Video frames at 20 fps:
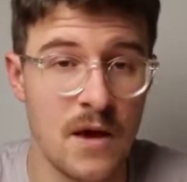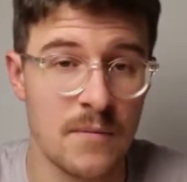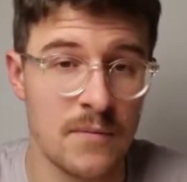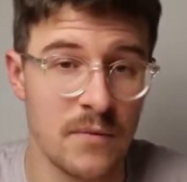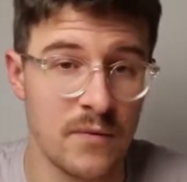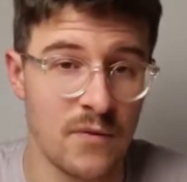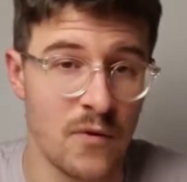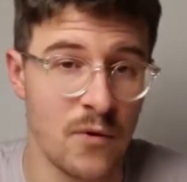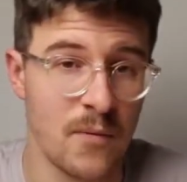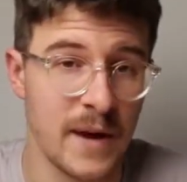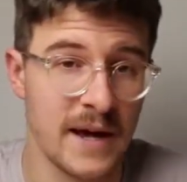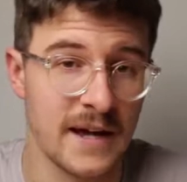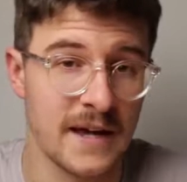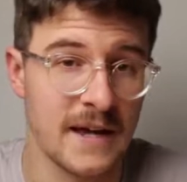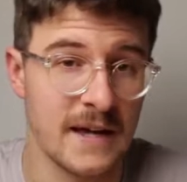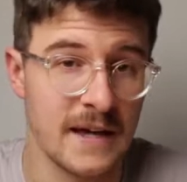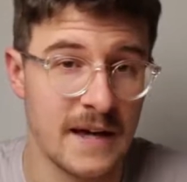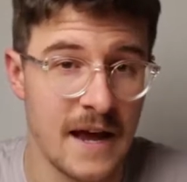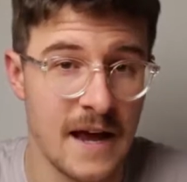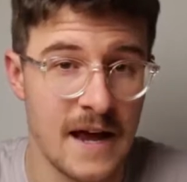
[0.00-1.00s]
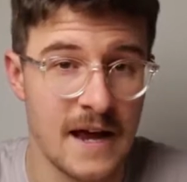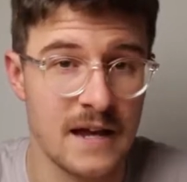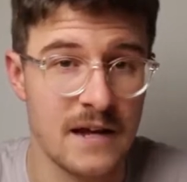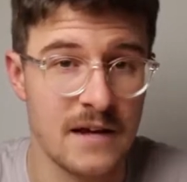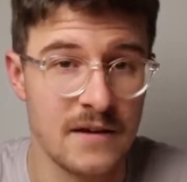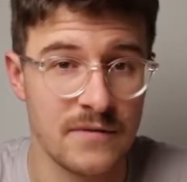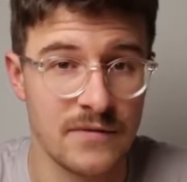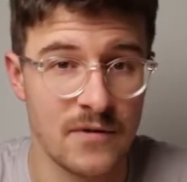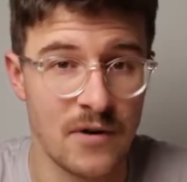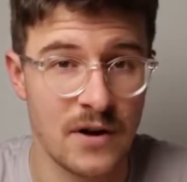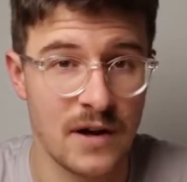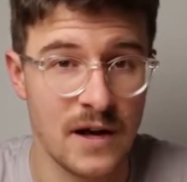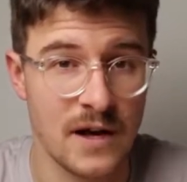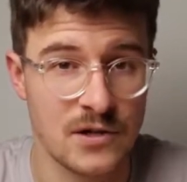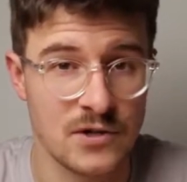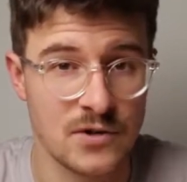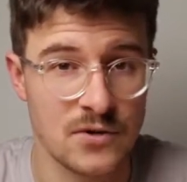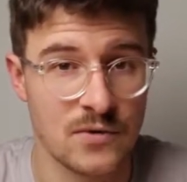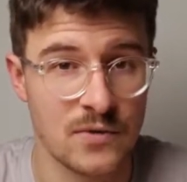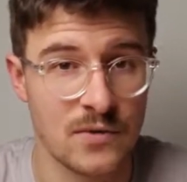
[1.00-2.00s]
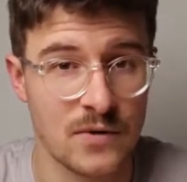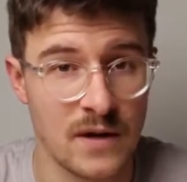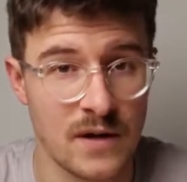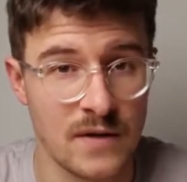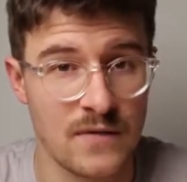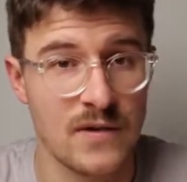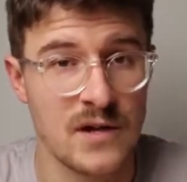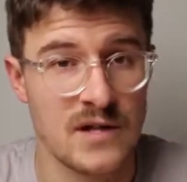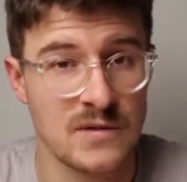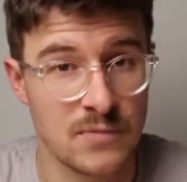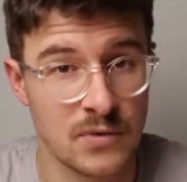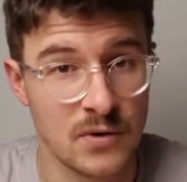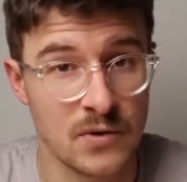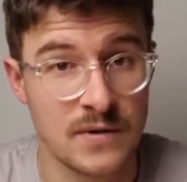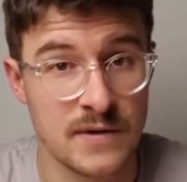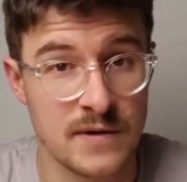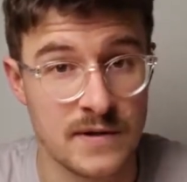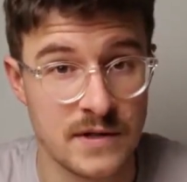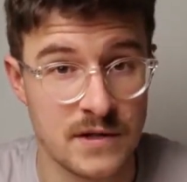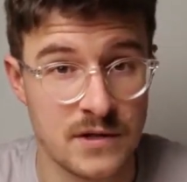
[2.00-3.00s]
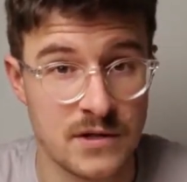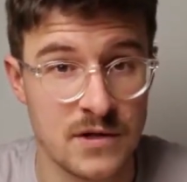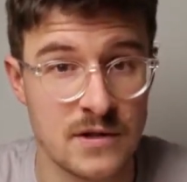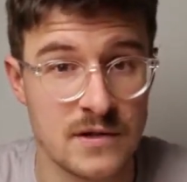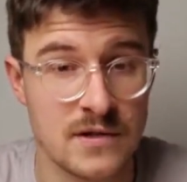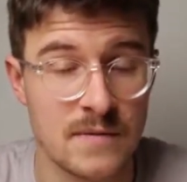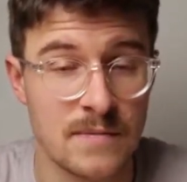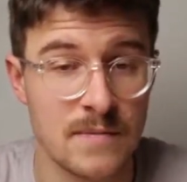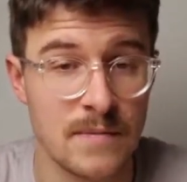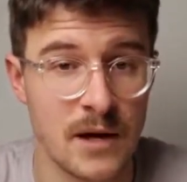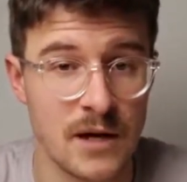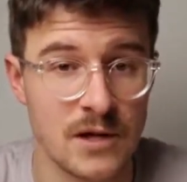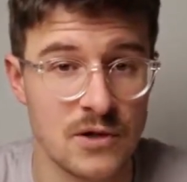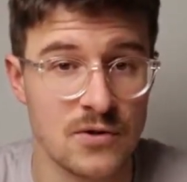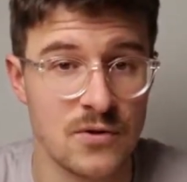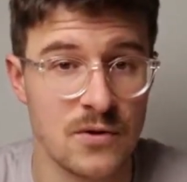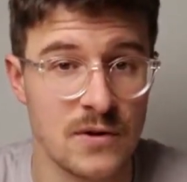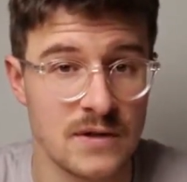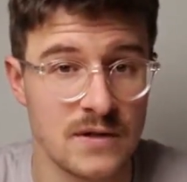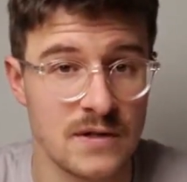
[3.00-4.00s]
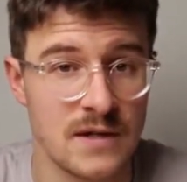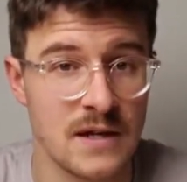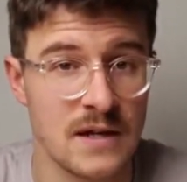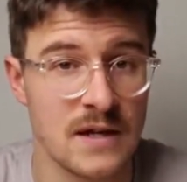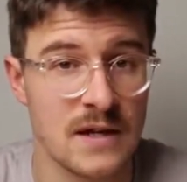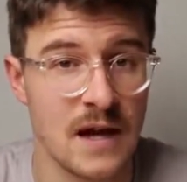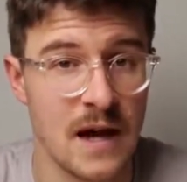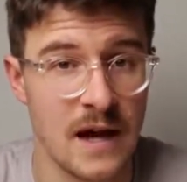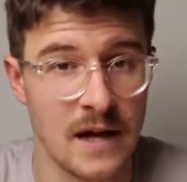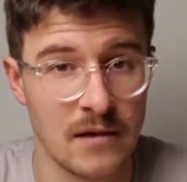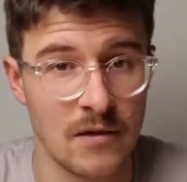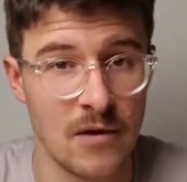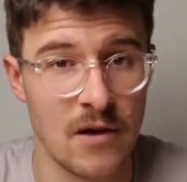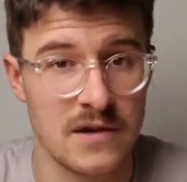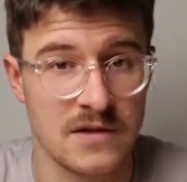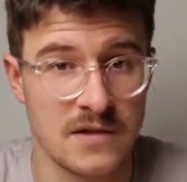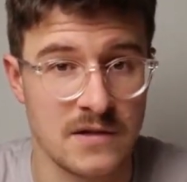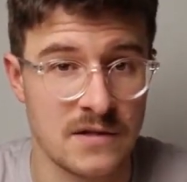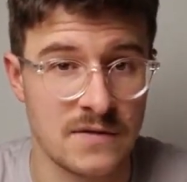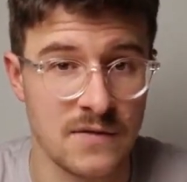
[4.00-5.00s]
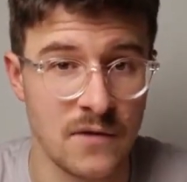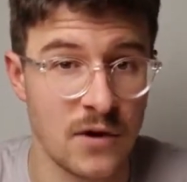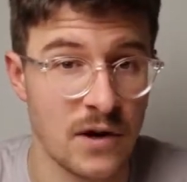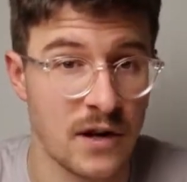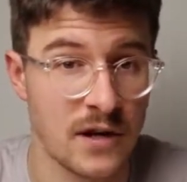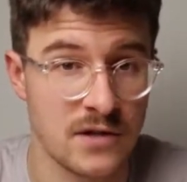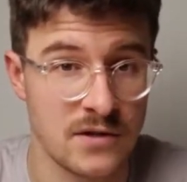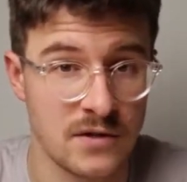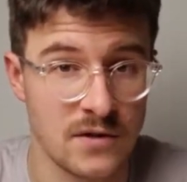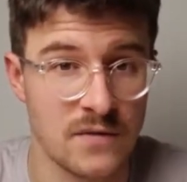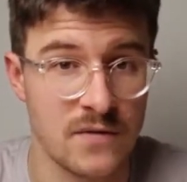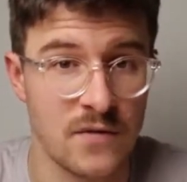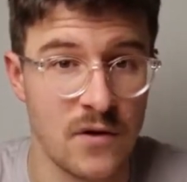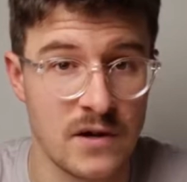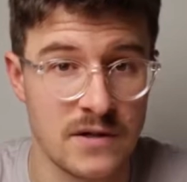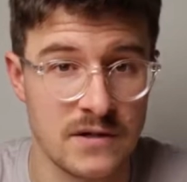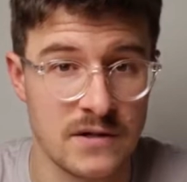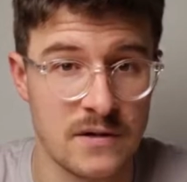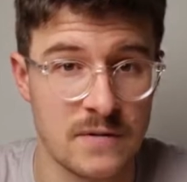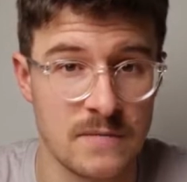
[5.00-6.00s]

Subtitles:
Before making any financial investment decisions, make sure to see a licensed financial advisor.